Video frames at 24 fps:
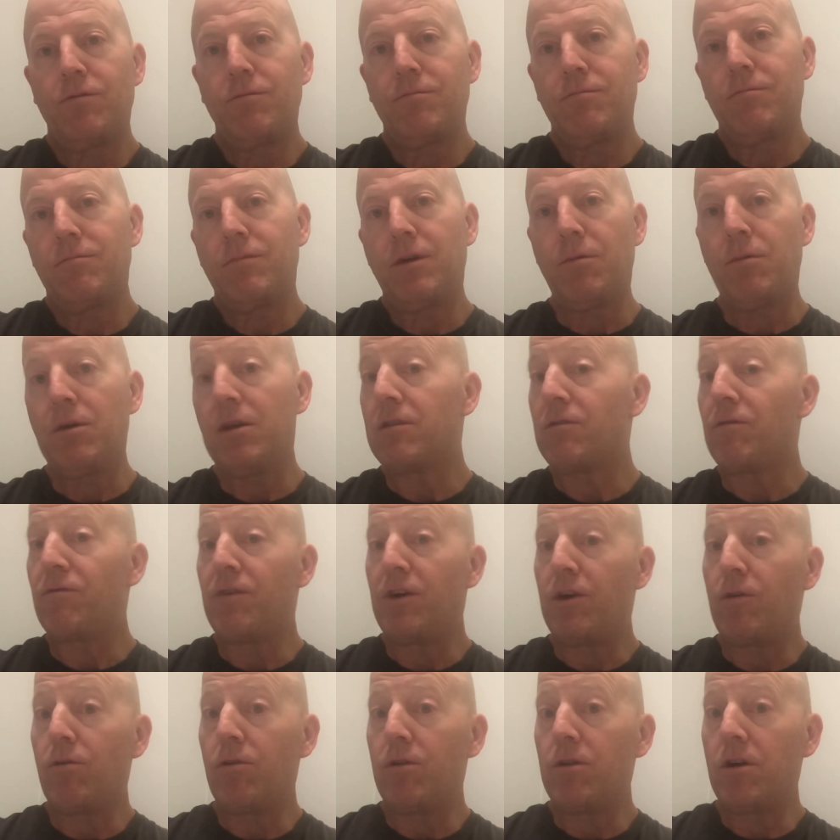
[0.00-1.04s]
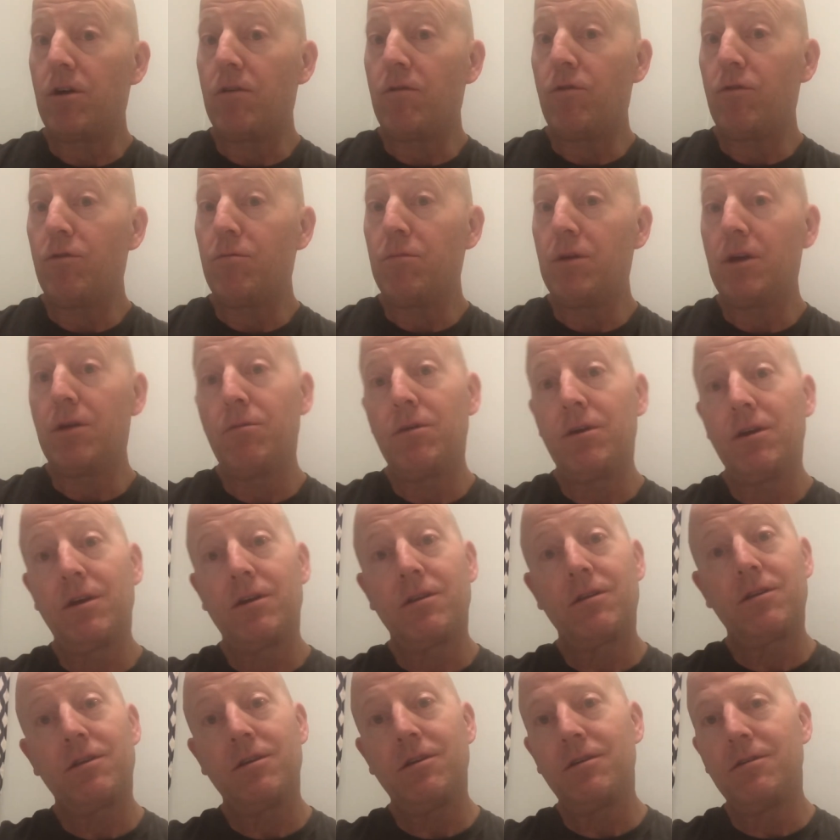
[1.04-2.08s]
maybe at the federal level, maybe
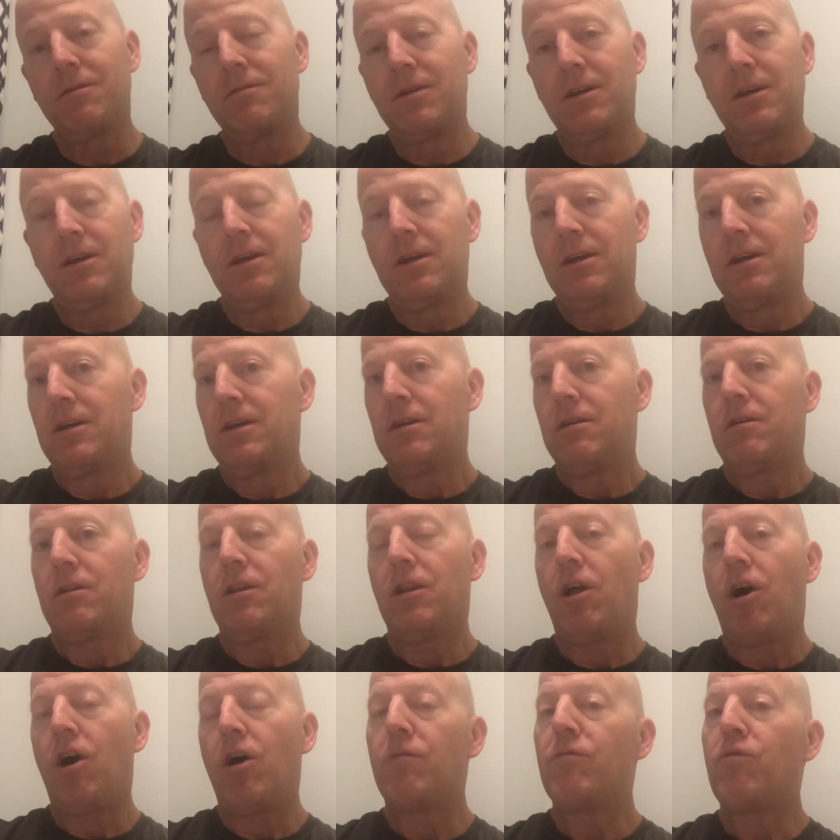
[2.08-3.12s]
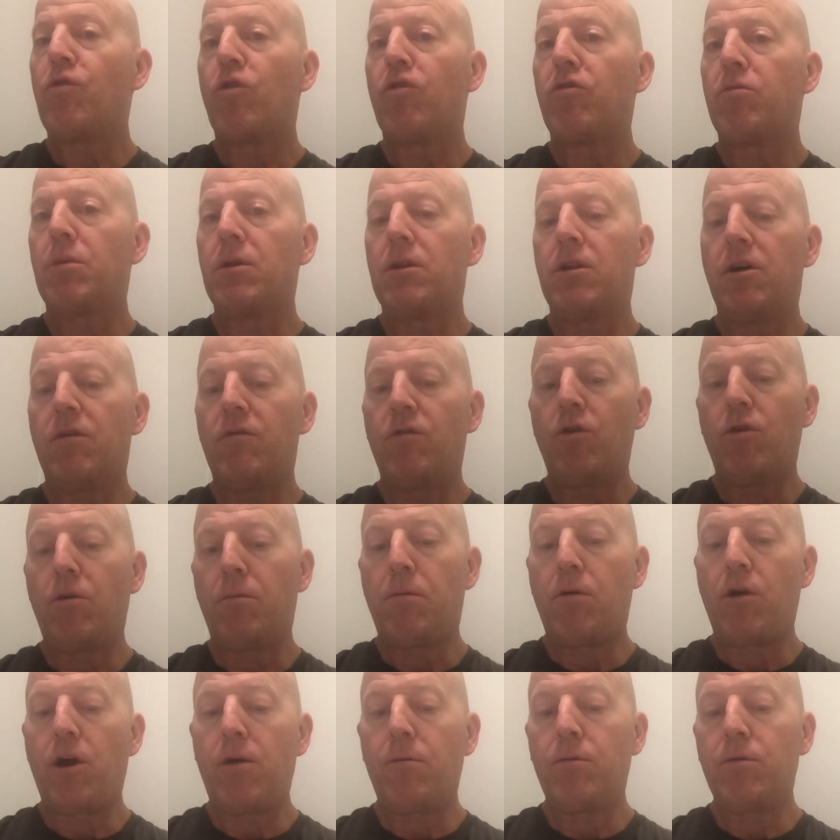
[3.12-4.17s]
at the law enforcement level,
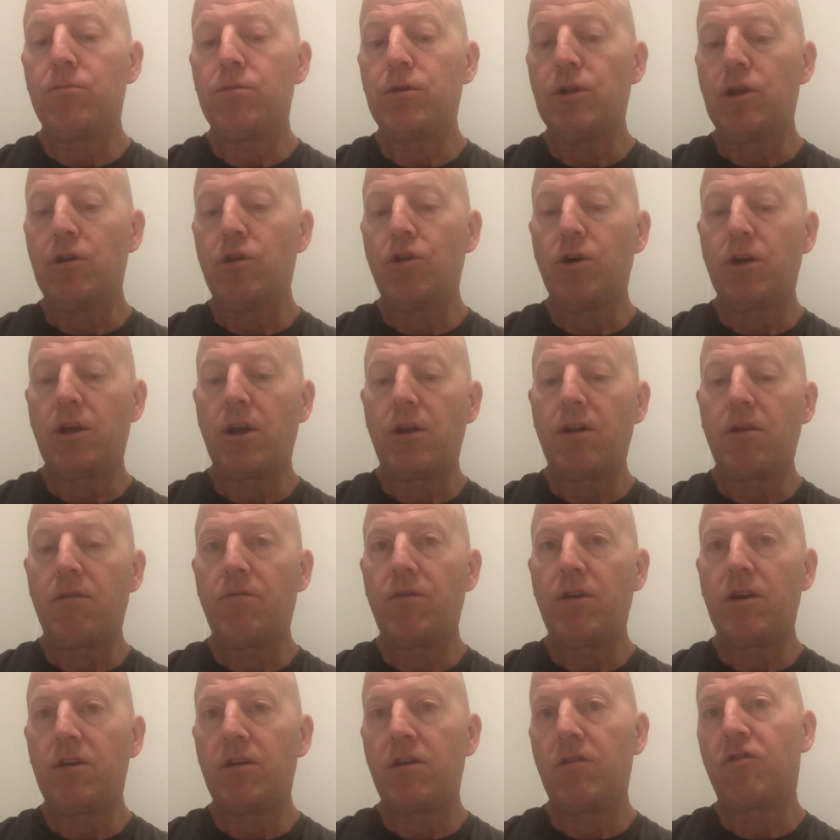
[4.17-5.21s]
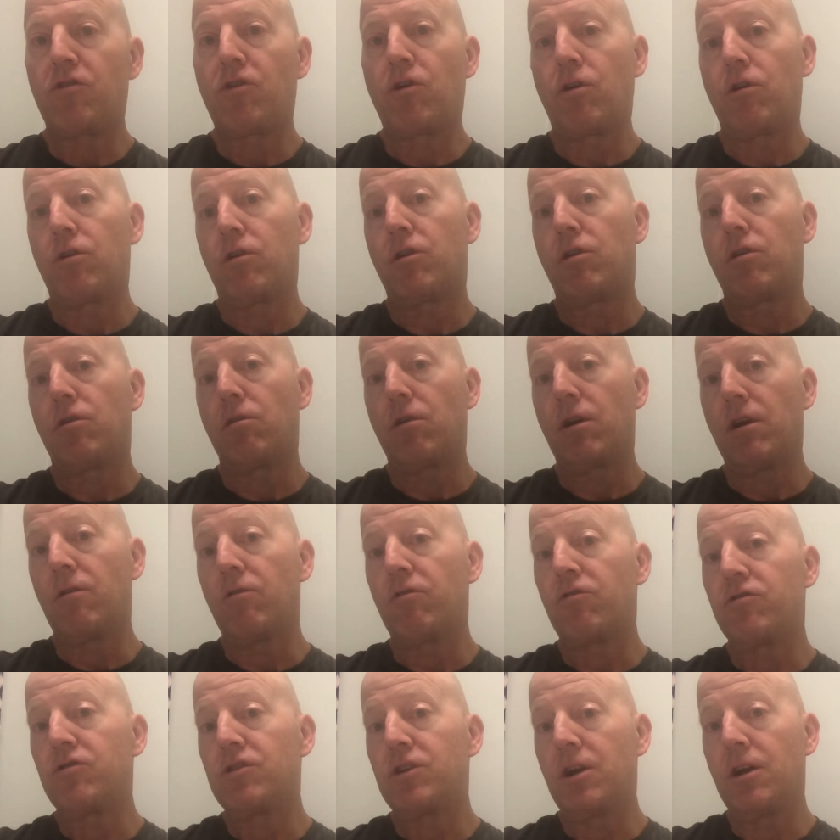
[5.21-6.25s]
are probably looking at Vintage Card
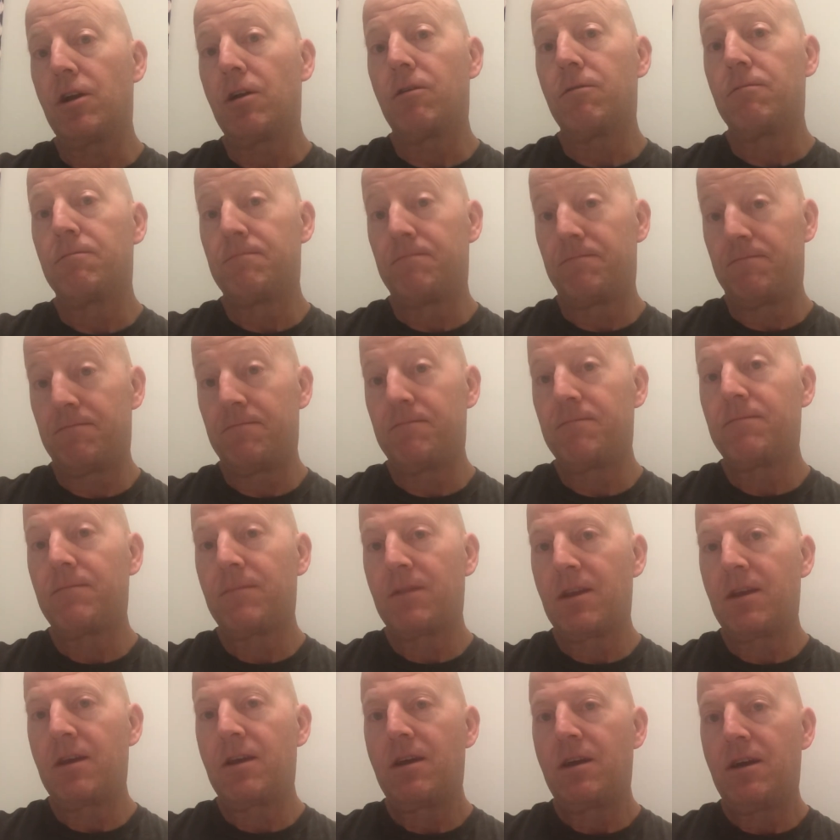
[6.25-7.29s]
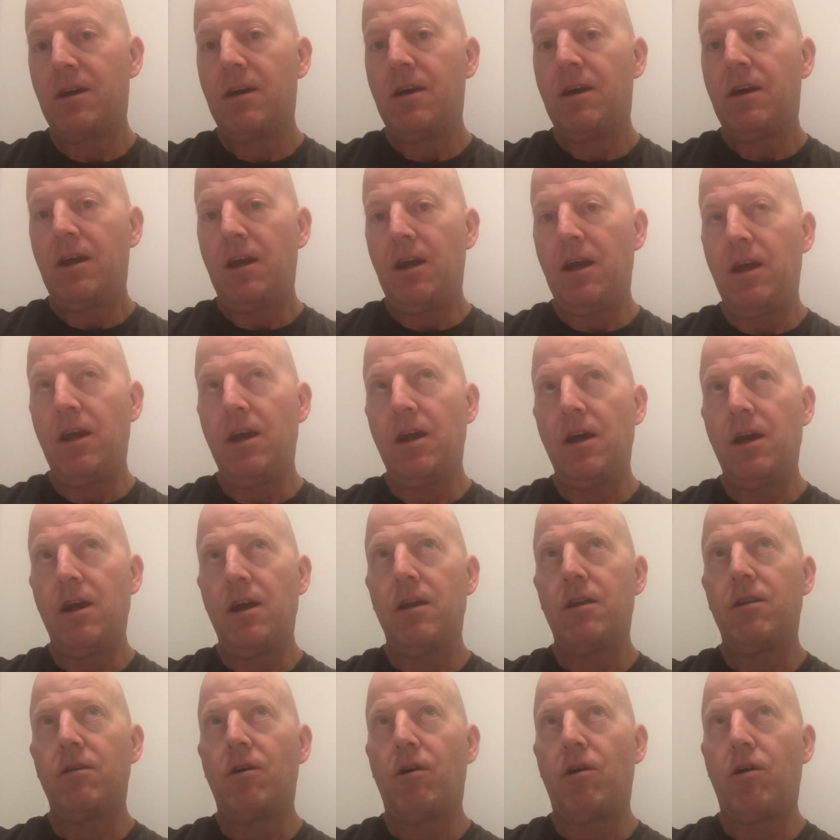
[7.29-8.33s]
Curator's channel.
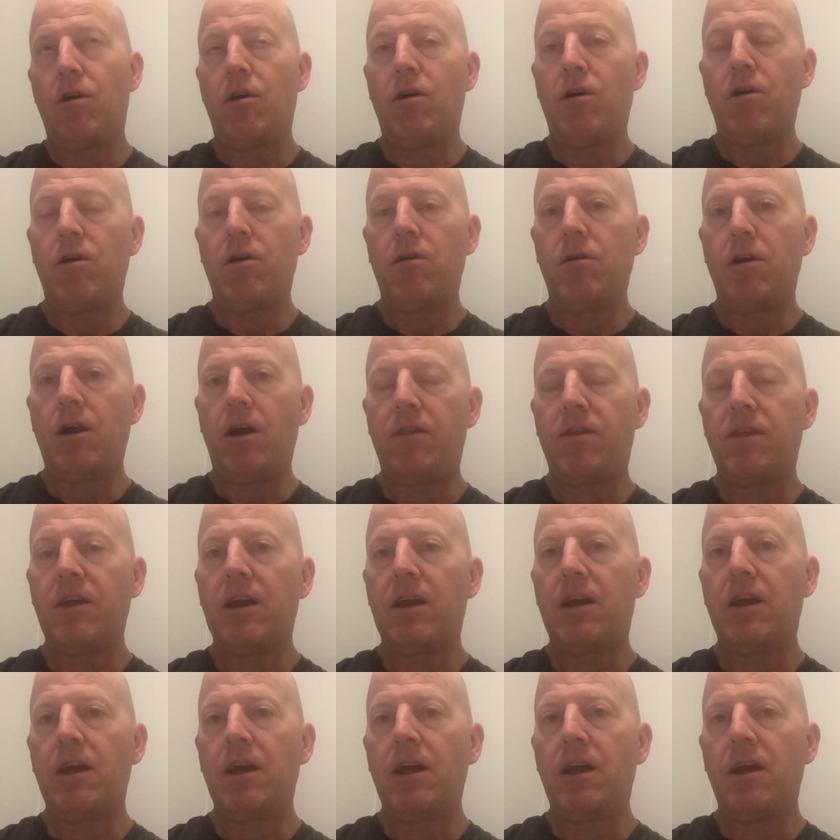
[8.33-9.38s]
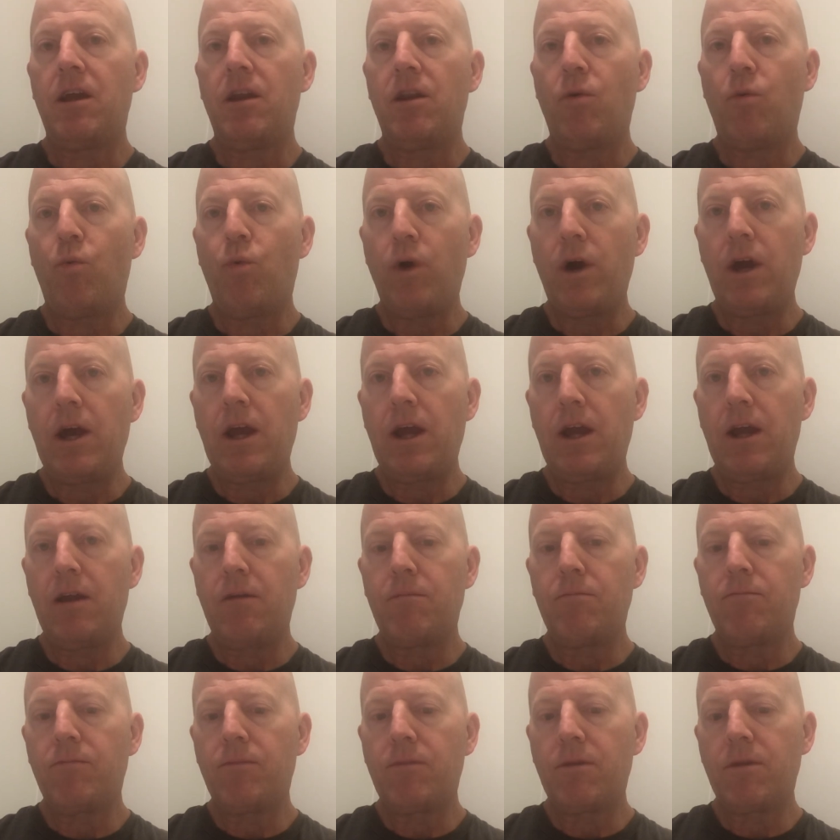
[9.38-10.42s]
And I think in a
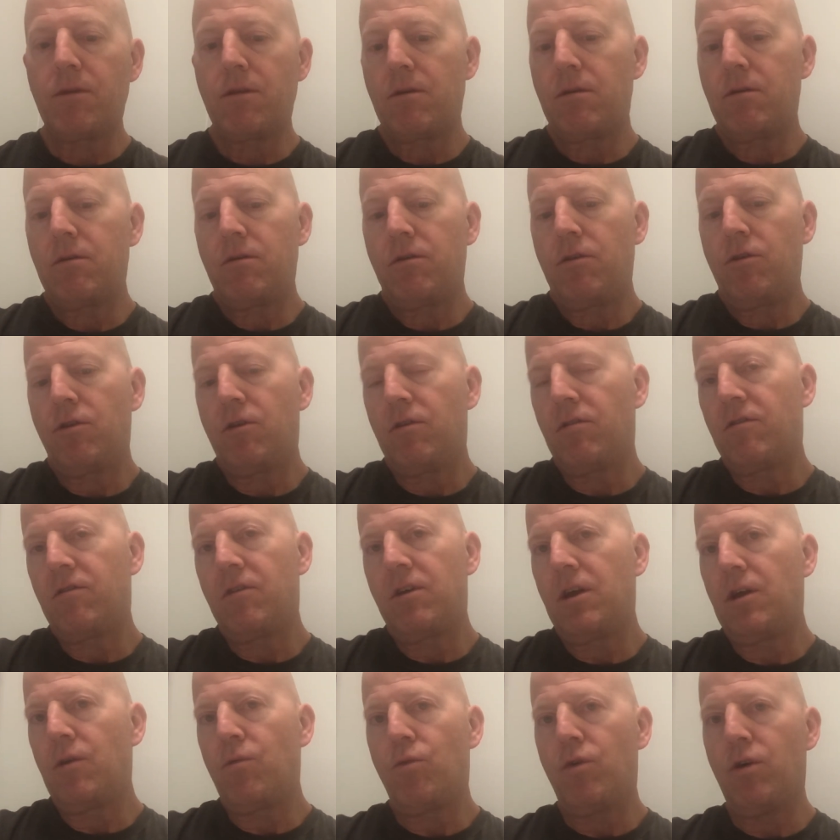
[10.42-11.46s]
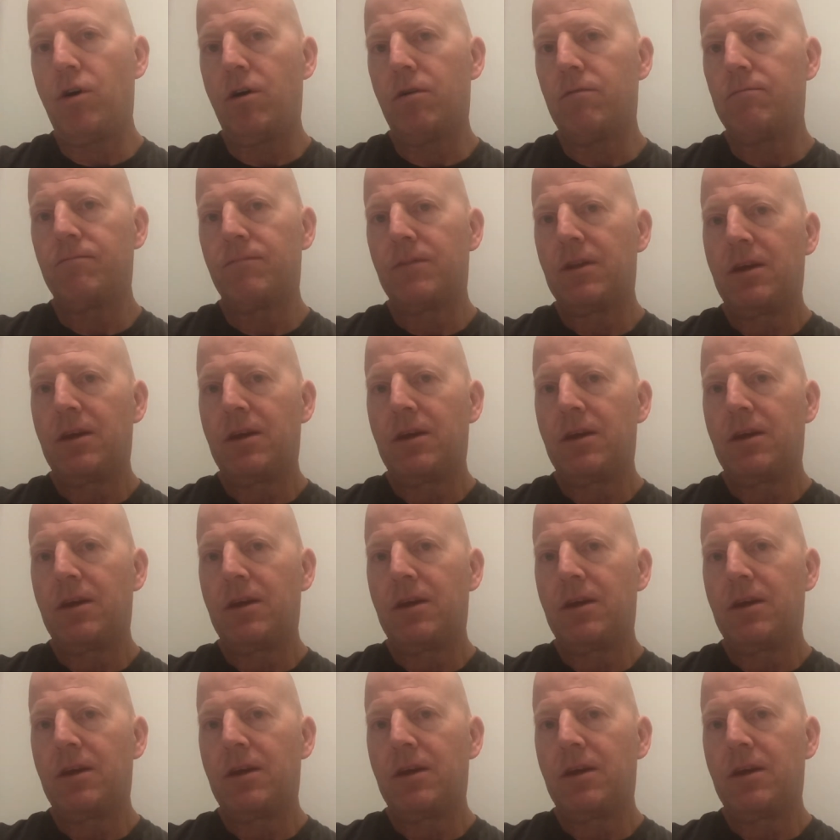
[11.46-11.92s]
way, you can say, well,